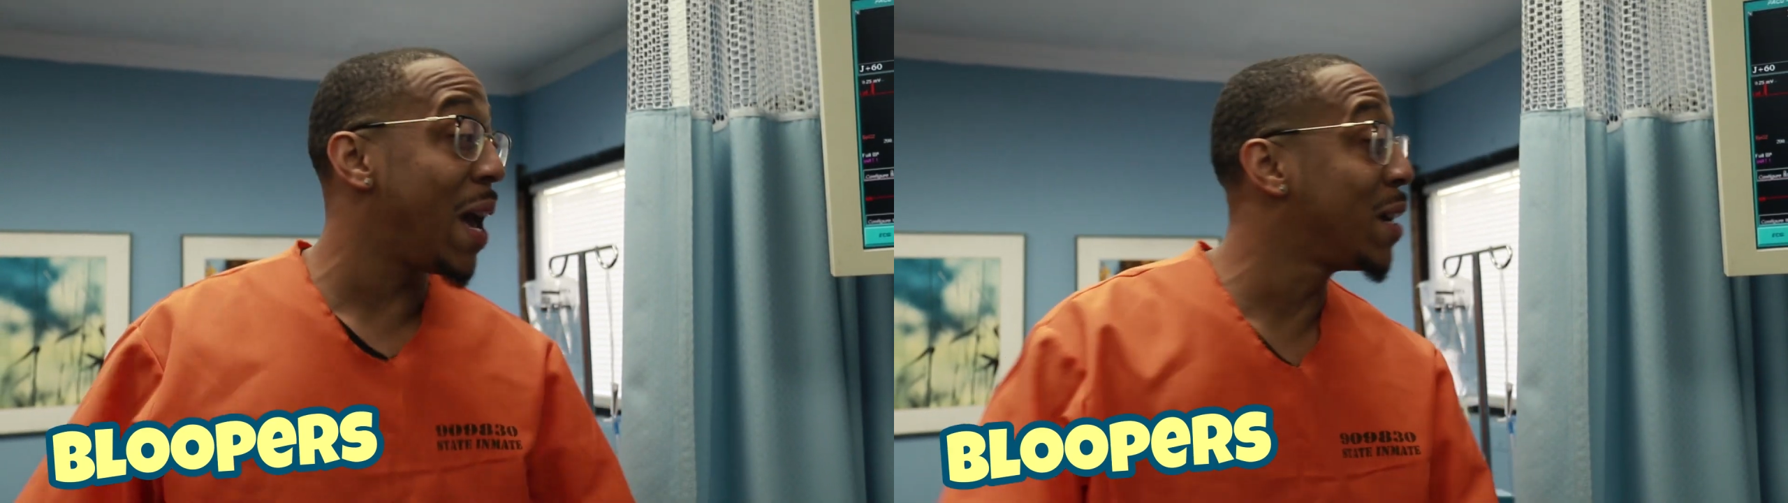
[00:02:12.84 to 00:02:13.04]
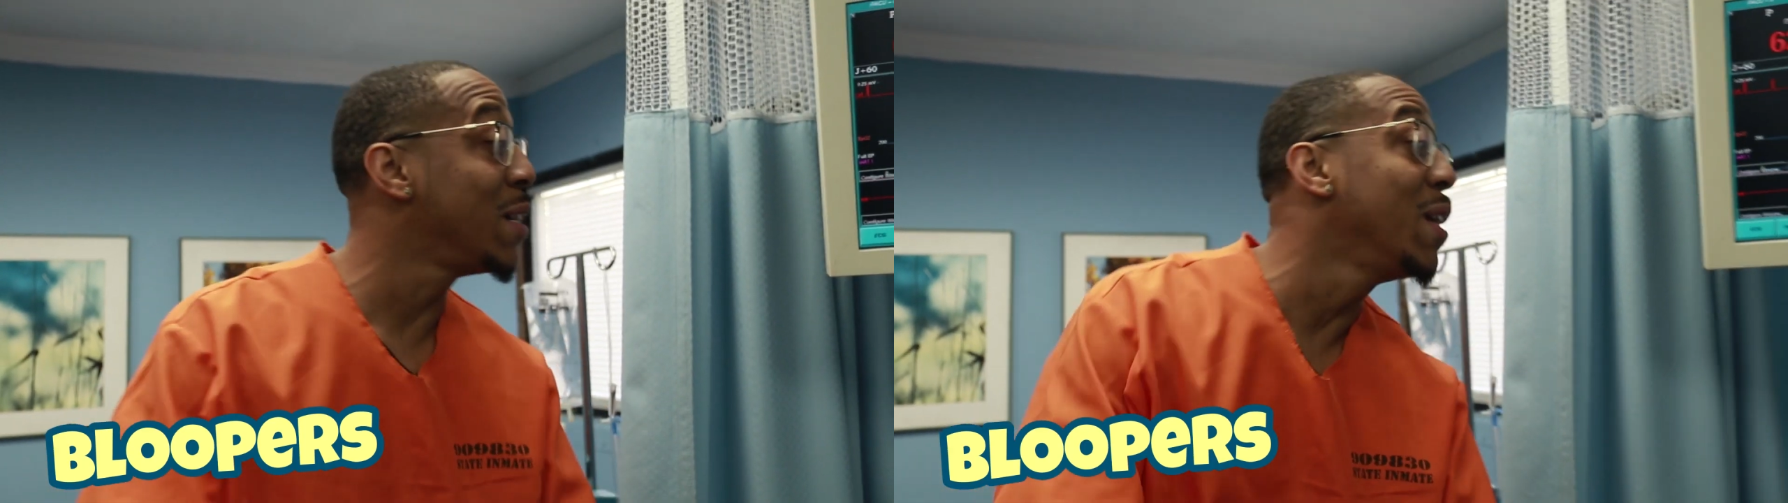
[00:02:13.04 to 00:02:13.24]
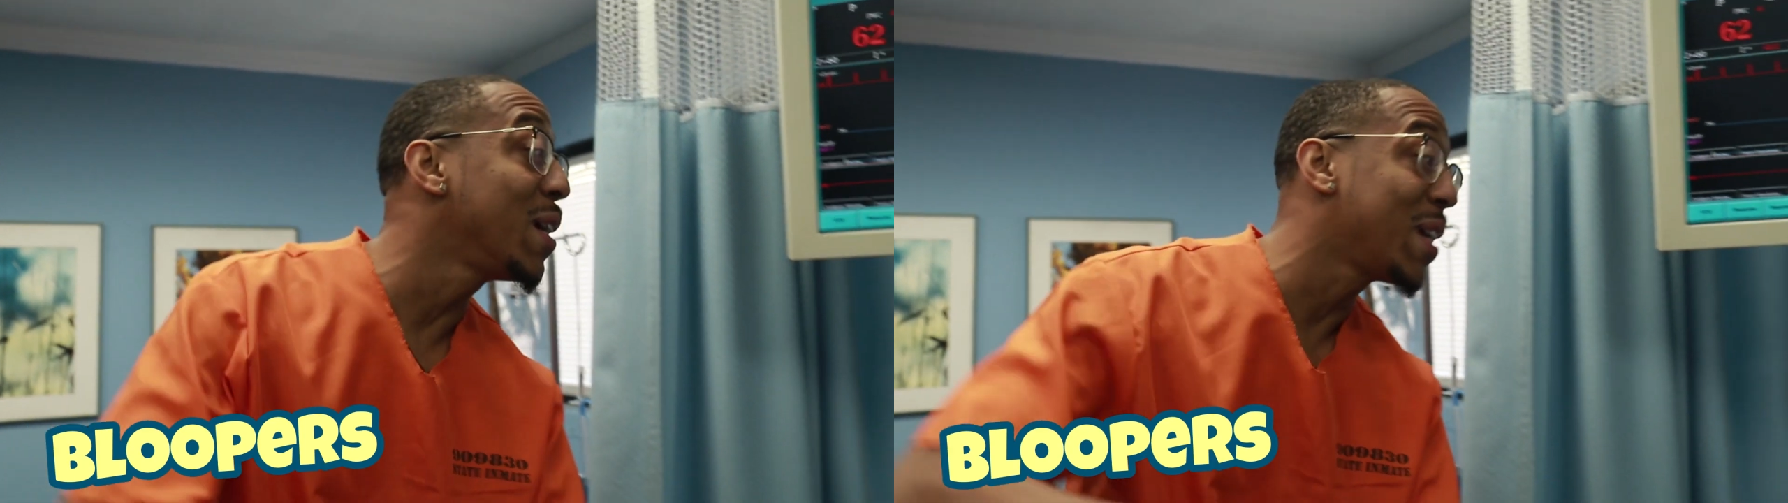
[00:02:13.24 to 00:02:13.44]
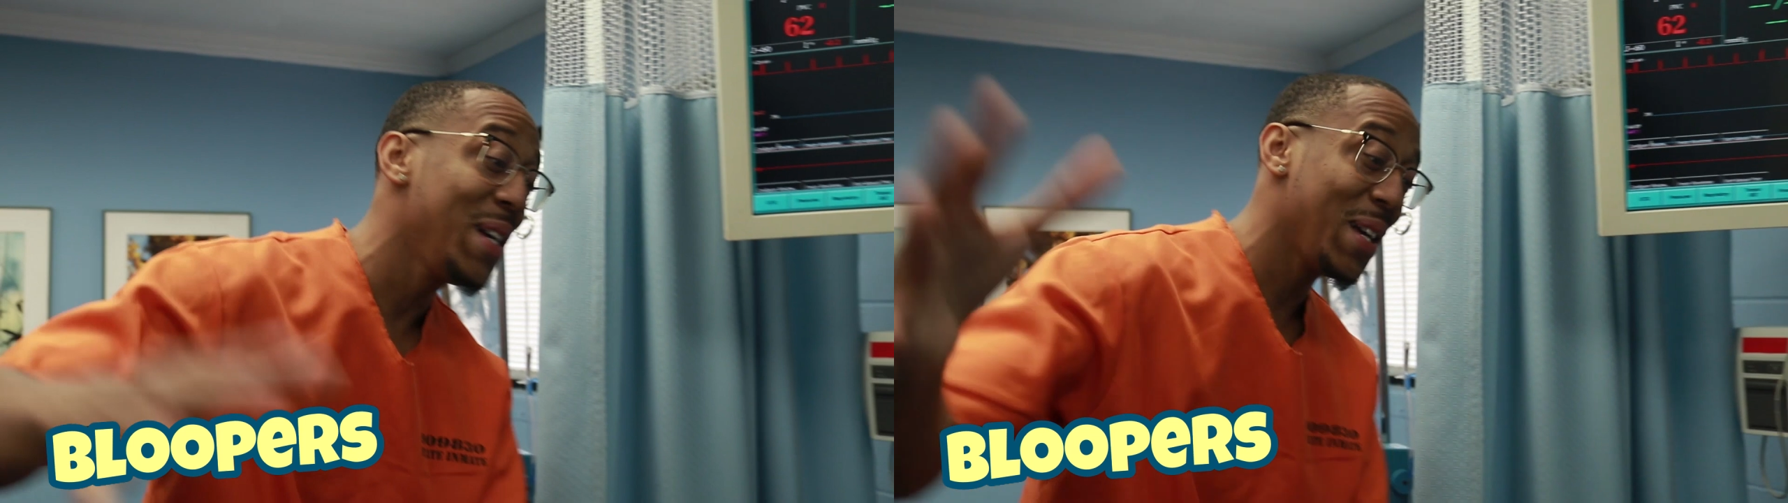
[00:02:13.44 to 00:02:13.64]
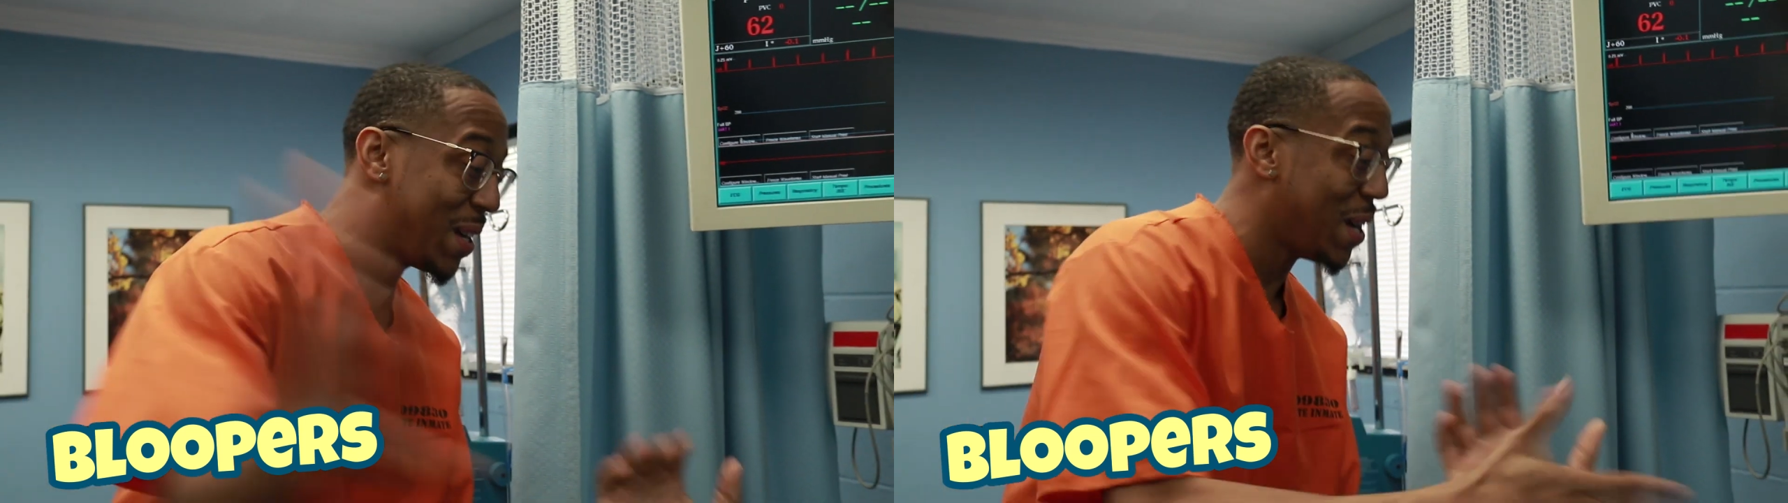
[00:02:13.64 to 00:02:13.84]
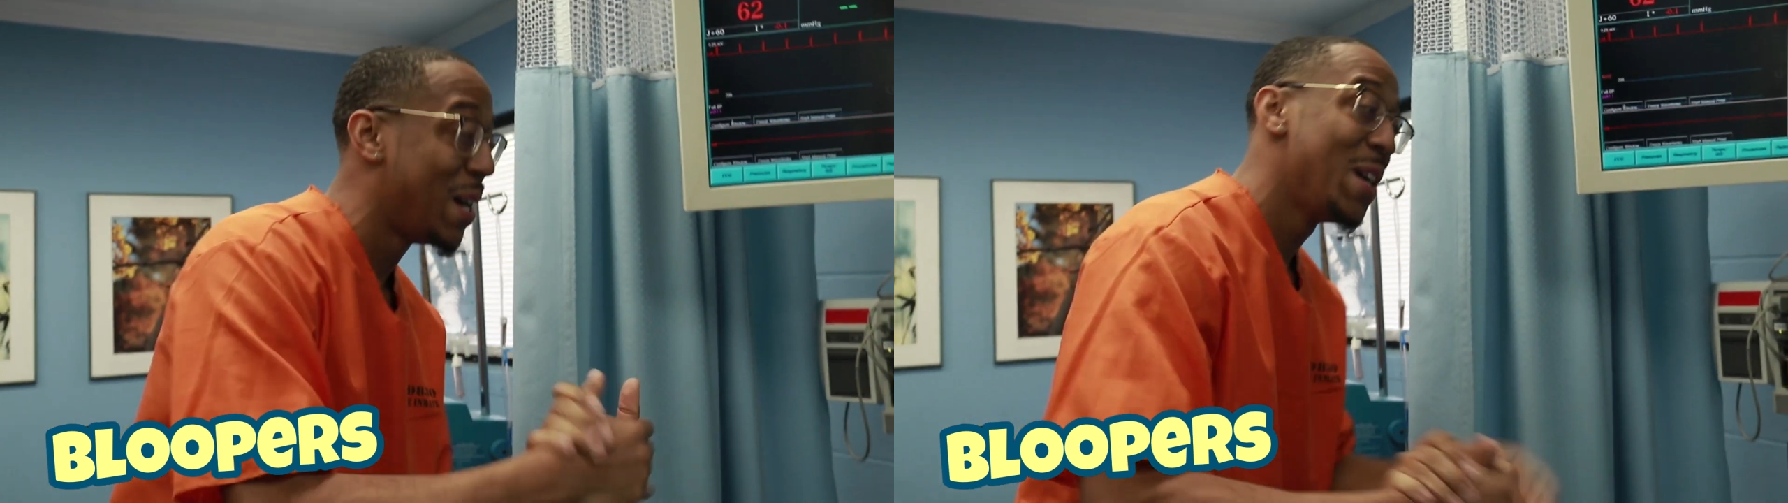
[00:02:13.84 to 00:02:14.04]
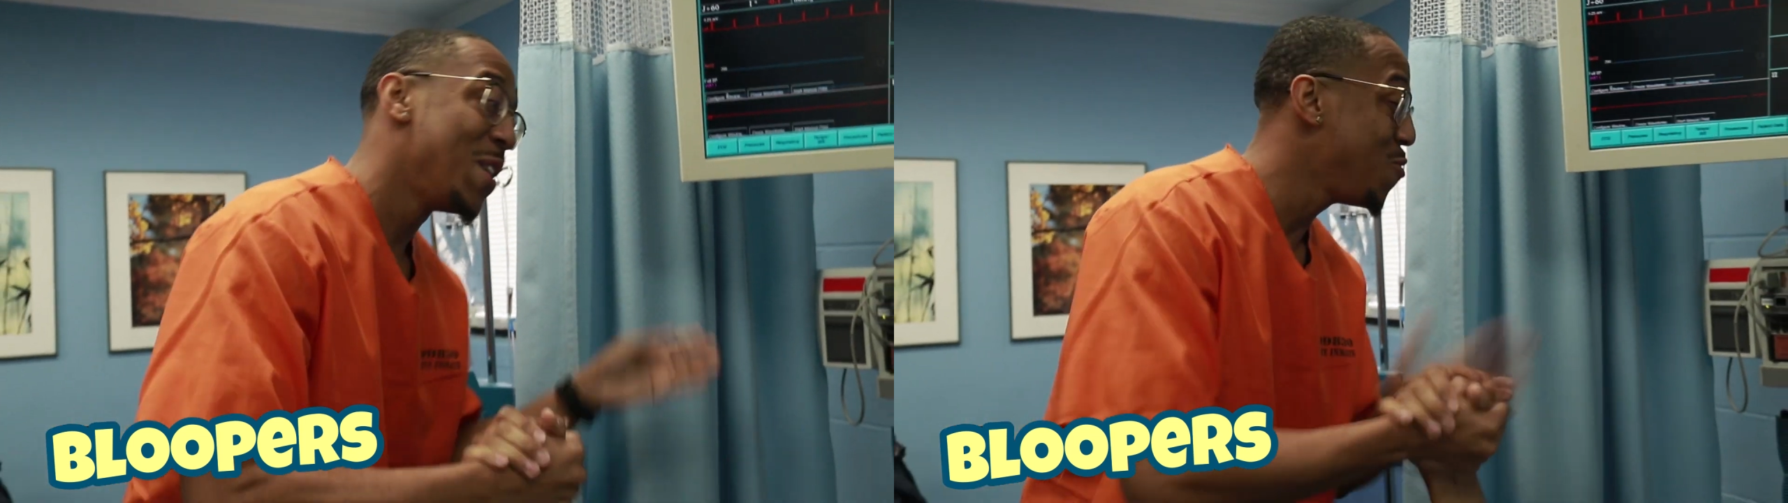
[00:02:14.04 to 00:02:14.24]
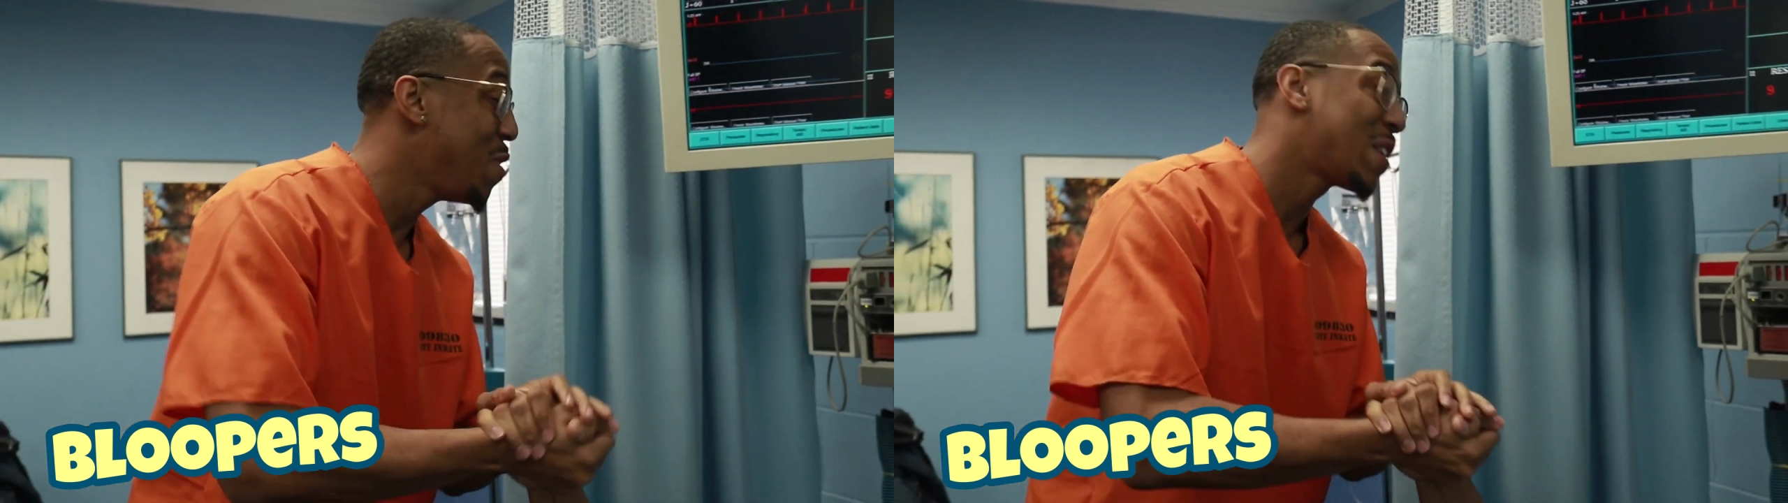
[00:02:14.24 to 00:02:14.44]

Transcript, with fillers: hey, good looking. You